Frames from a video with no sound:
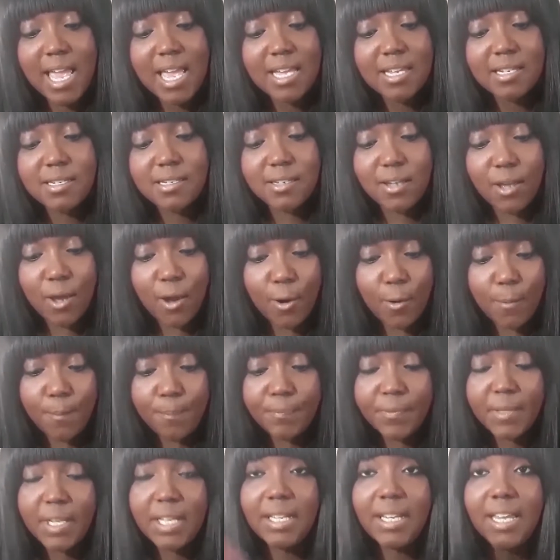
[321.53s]
So
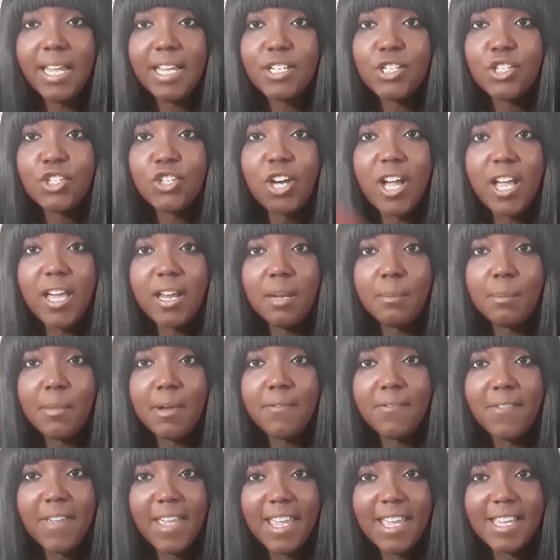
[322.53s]
let's try it on my
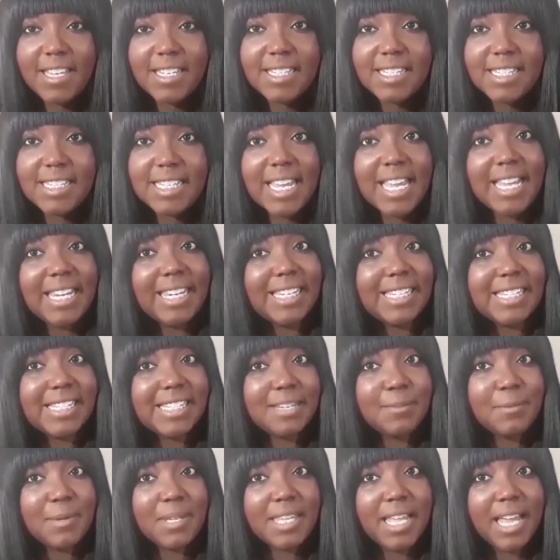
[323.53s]
face and let's
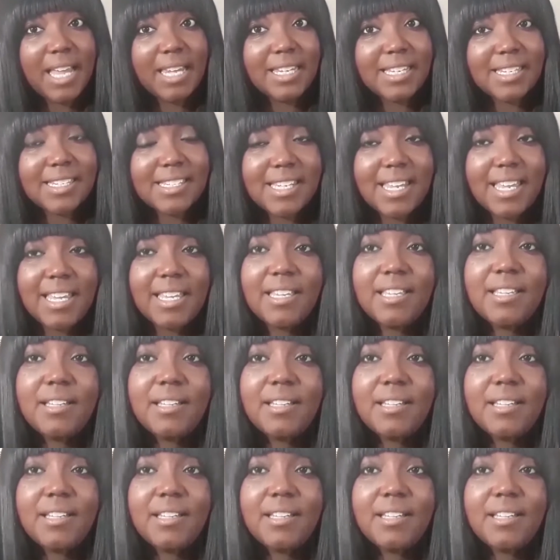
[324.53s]
see what that looks like.